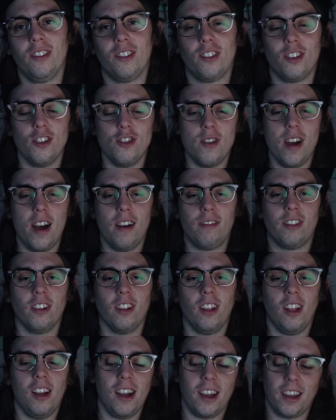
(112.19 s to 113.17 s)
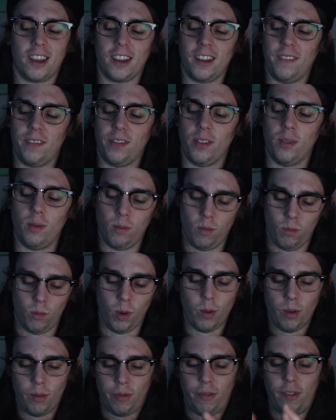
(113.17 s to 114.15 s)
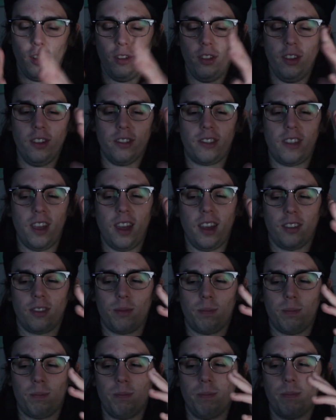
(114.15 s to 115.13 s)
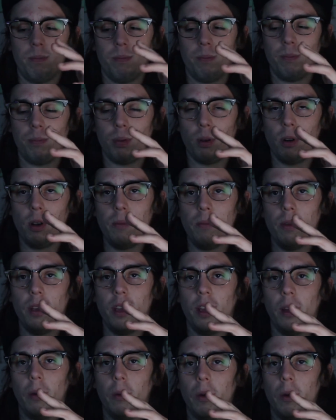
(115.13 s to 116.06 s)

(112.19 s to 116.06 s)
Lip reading: So you have to we would fill these things pretty big.